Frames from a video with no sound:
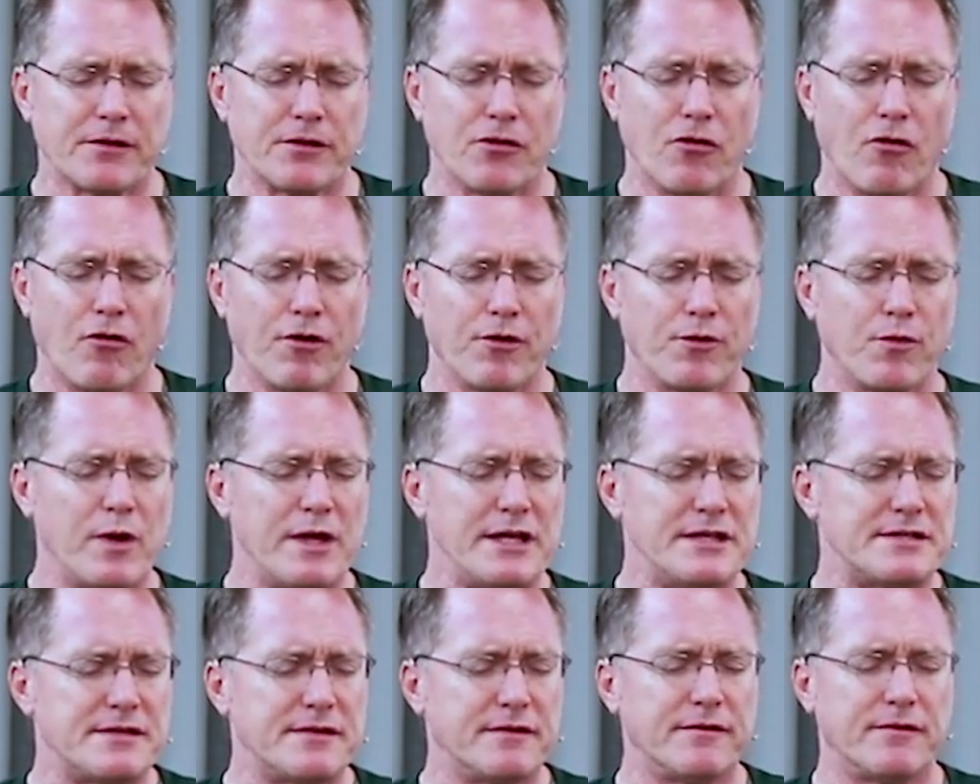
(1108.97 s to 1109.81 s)
Lord,
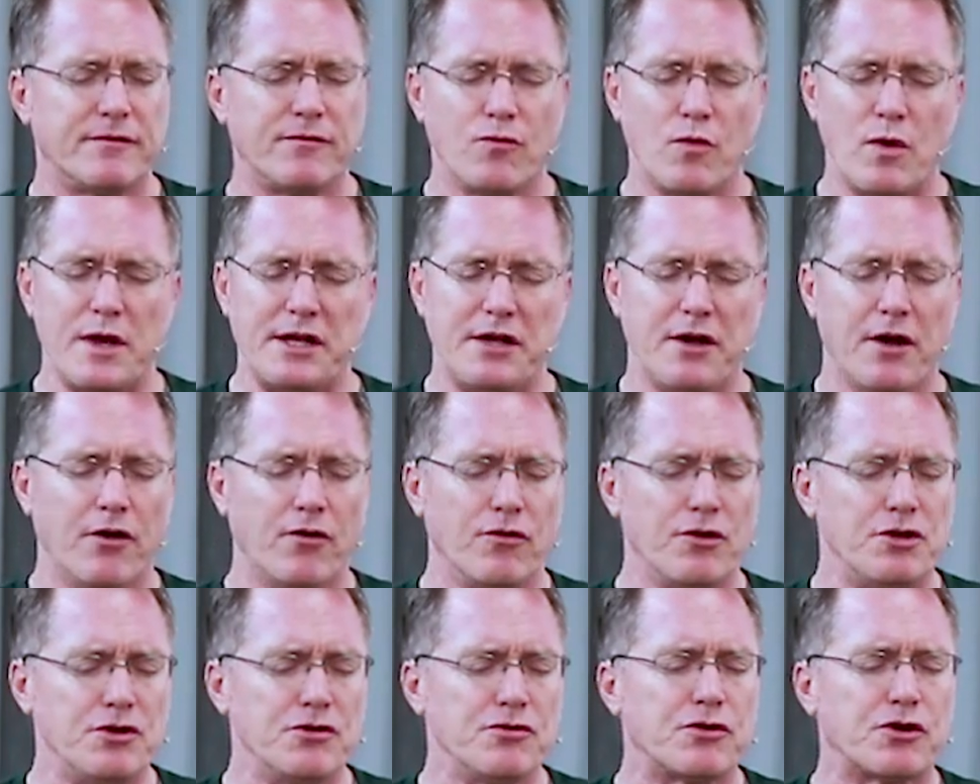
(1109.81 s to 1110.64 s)
we we
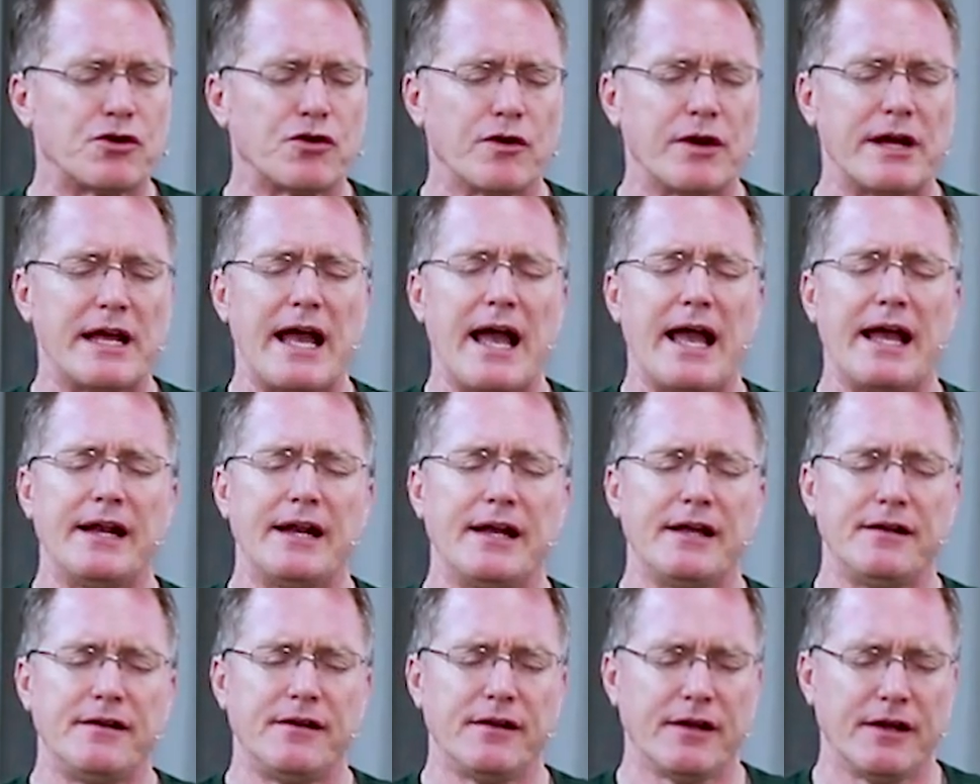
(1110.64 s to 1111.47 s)
know you
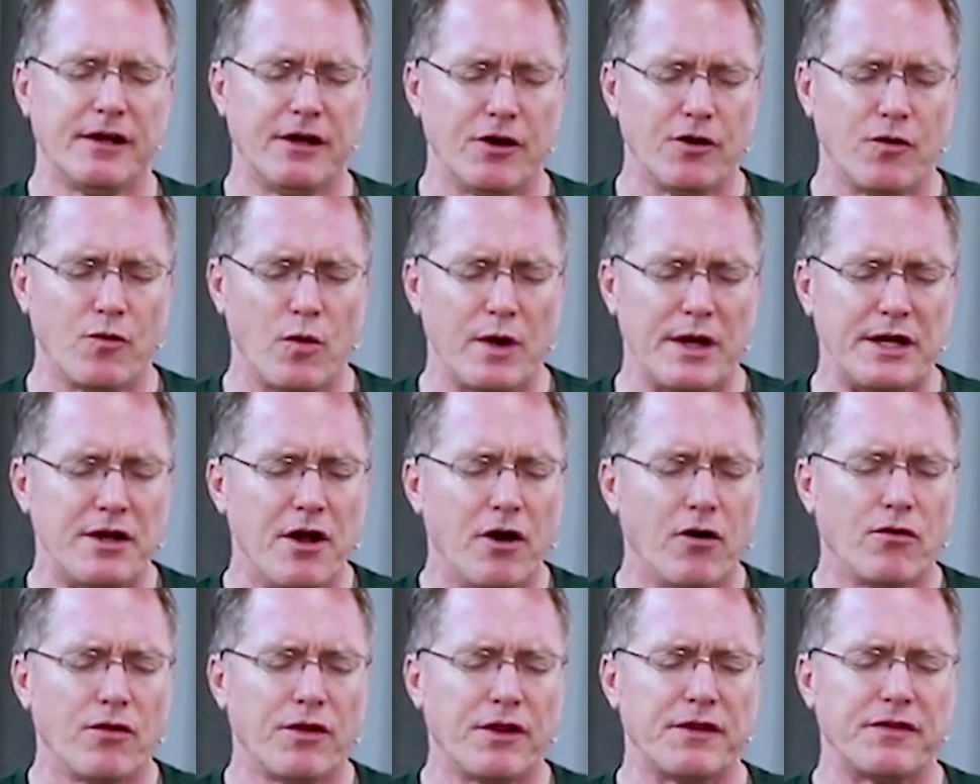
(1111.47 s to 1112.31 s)
created we
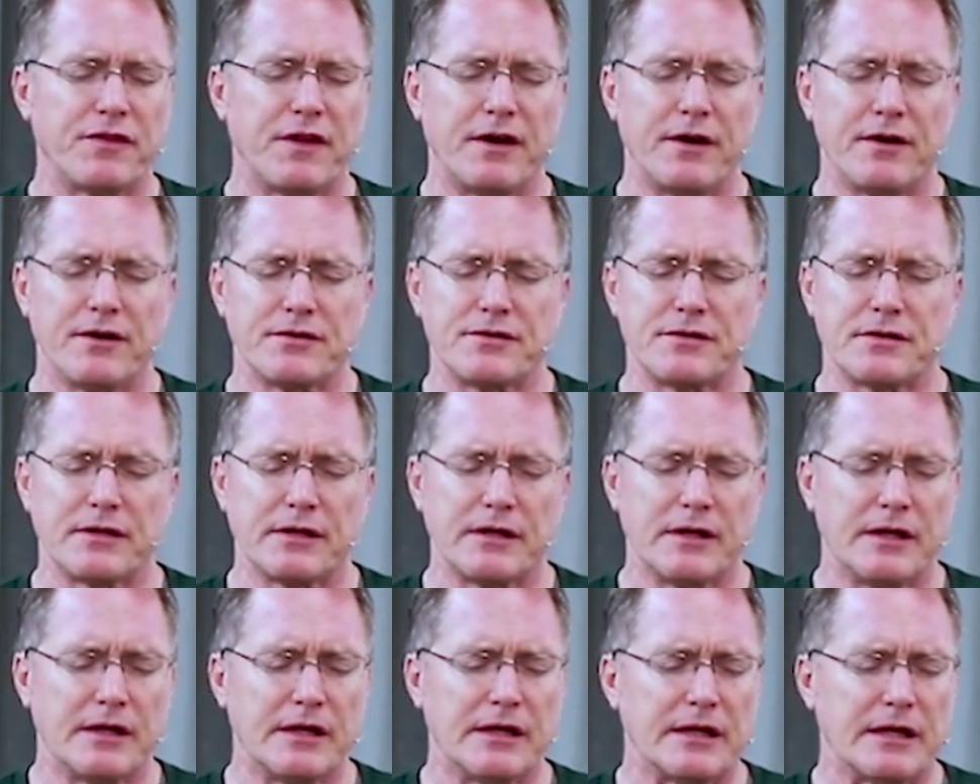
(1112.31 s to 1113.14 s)
know that there,
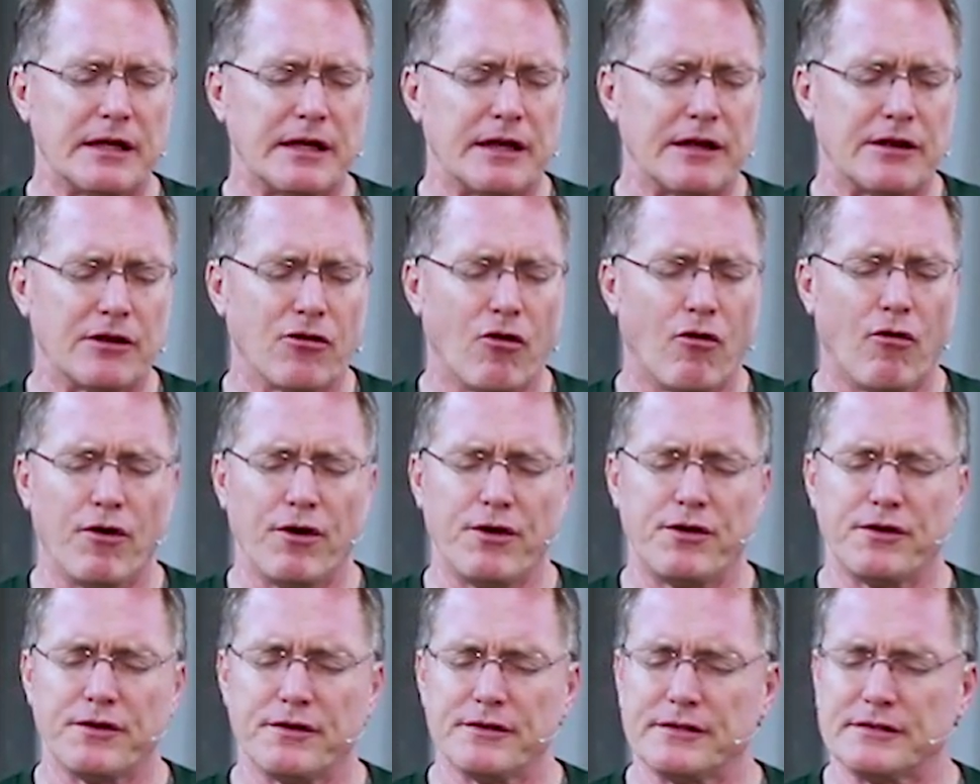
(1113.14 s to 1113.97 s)

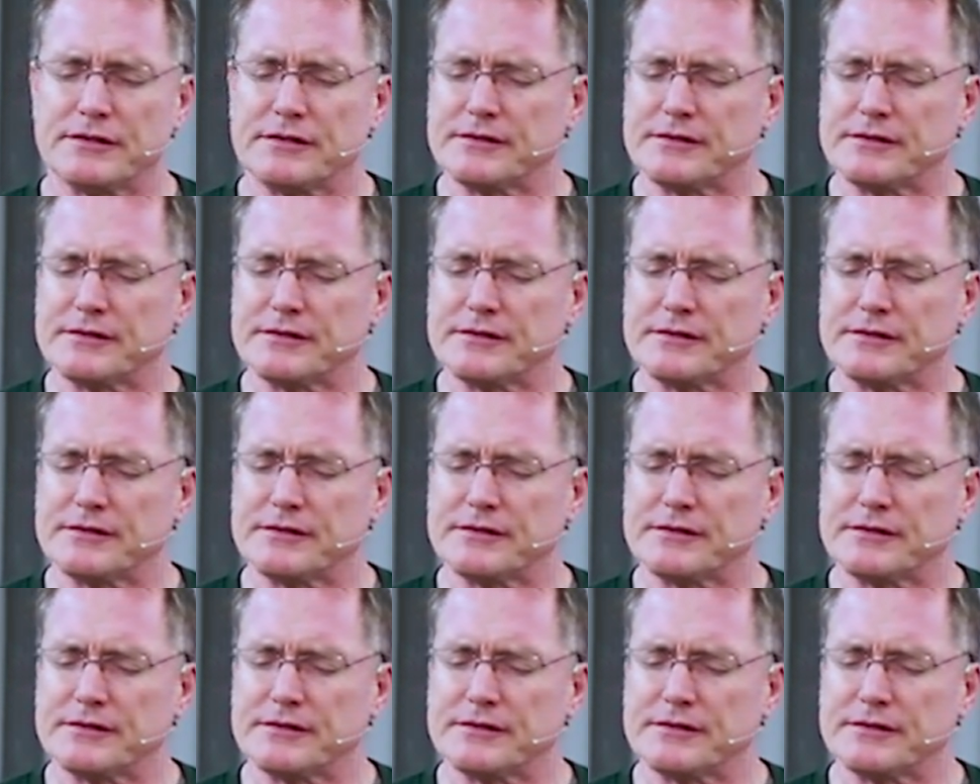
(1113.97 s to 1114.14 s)
Lord,